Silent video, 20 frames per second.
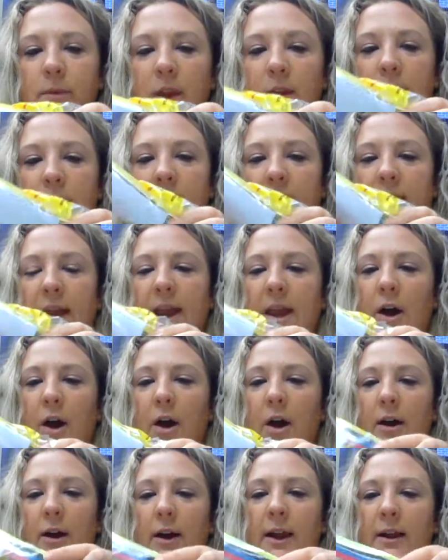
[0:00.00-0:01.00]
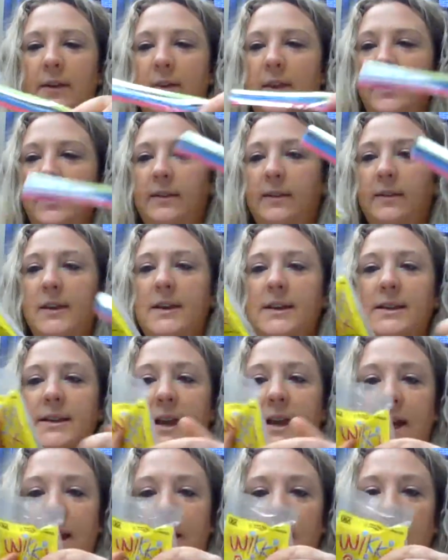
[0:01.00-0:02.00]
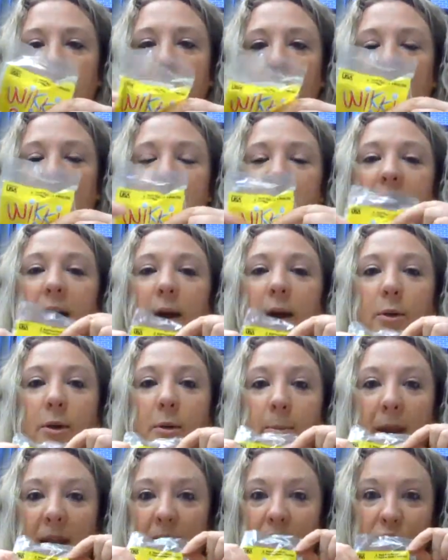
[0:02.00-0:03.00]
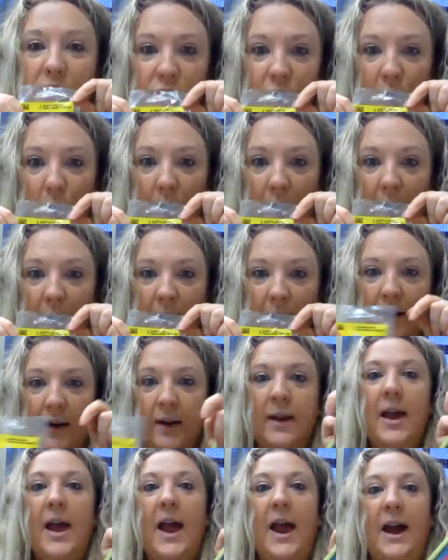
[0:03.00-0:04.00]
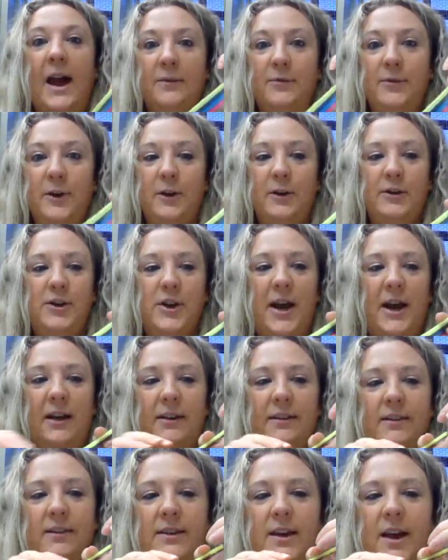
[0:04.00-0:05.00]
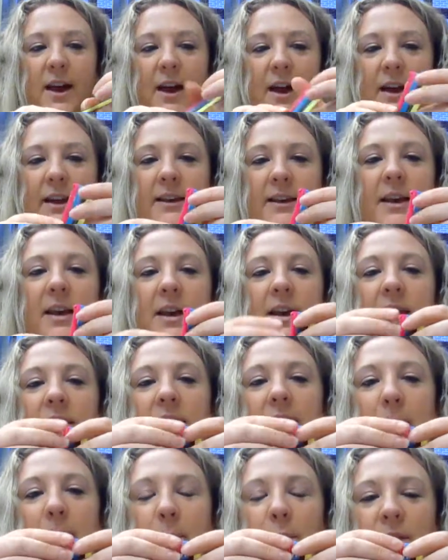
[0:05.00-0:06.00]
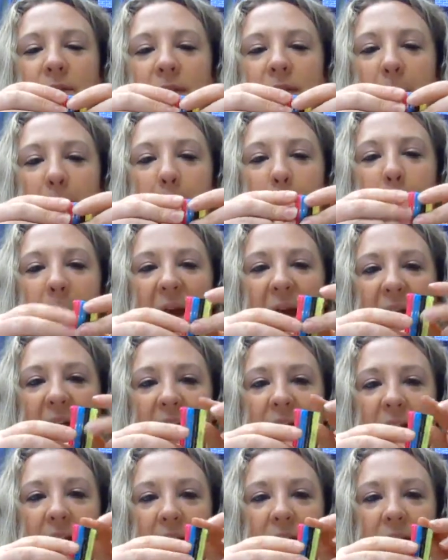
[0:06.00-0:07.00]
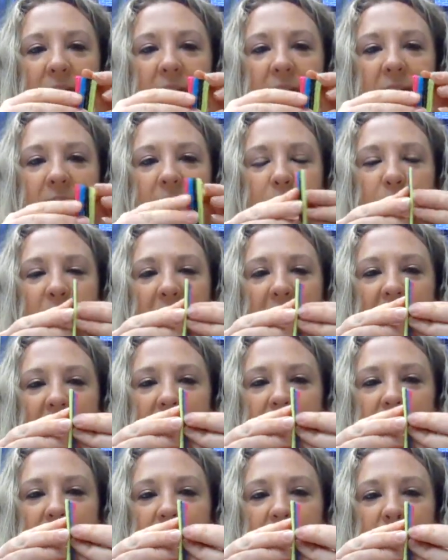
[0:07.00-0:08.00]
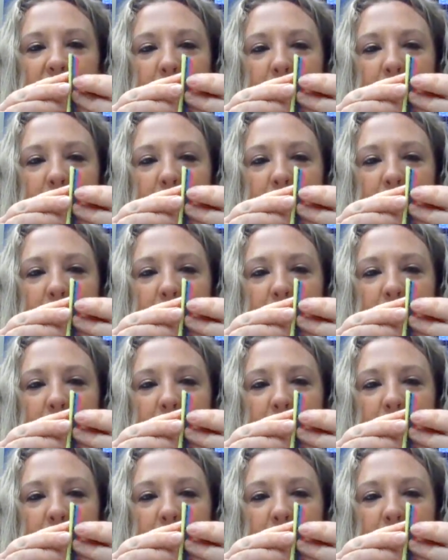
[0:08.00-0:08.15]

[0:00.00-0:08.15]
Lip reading: They are in this container, which I would make sure after your child's done, they put them back on this plastic